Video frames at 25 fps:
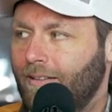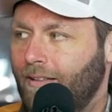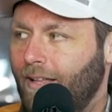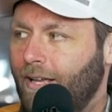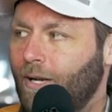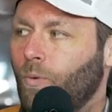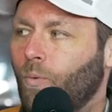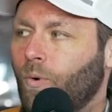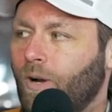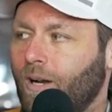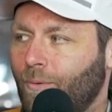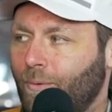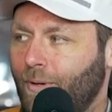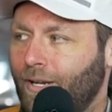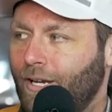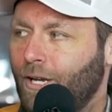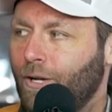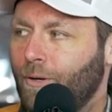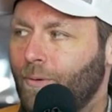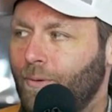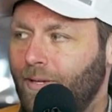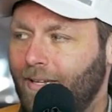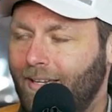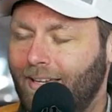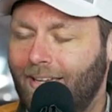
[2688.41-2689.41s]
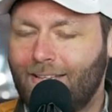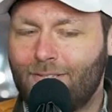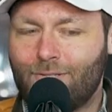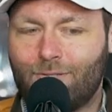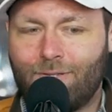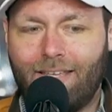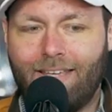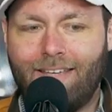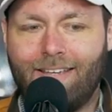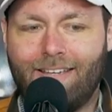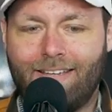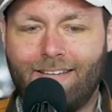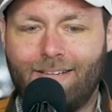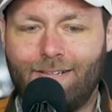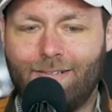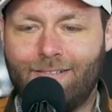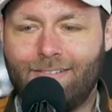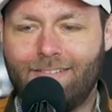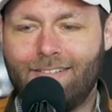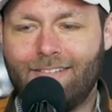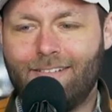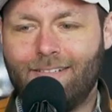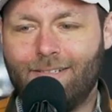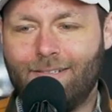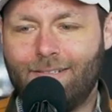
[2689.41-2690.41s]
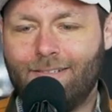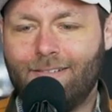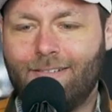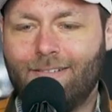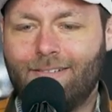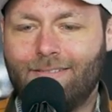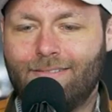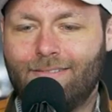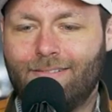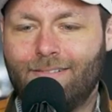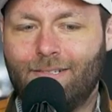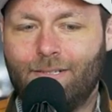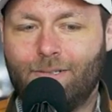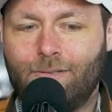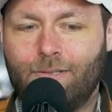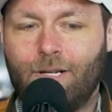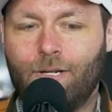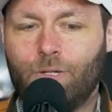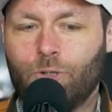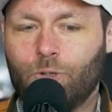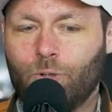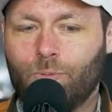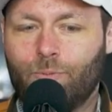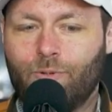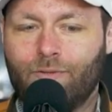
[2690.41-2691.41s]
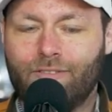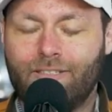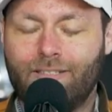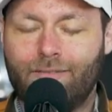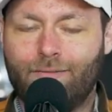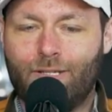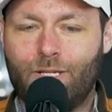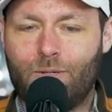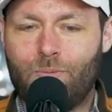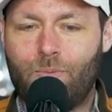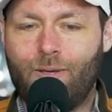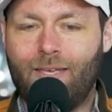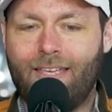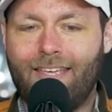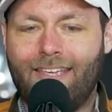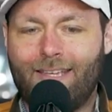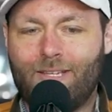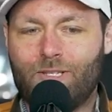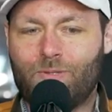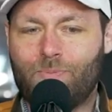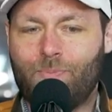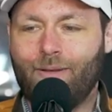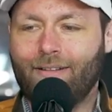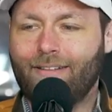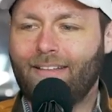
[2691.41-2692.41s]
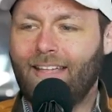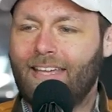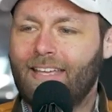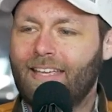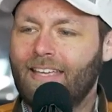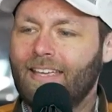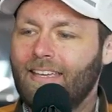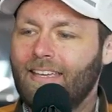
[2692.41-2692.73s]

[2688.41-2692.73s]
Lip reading: Like, where are we going as like a group of living beings? But like,